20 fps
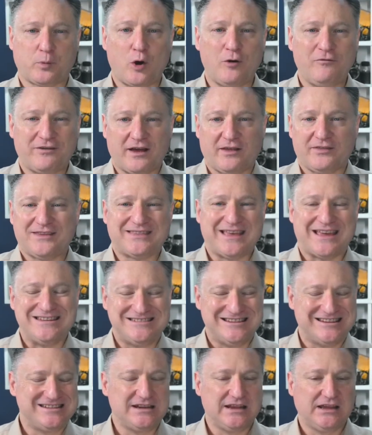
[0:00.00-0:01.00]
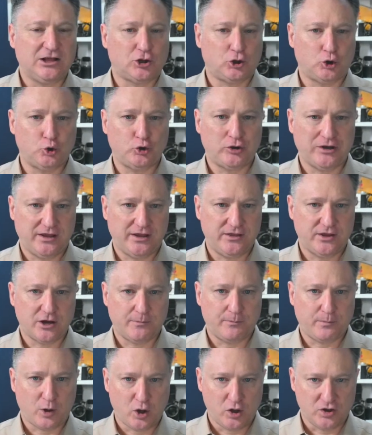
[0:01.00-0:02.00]
profile that they didn't include in their
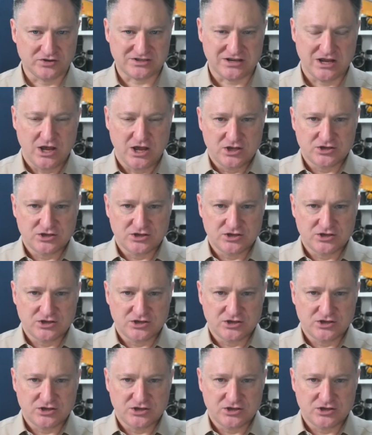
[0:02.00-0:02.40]
post.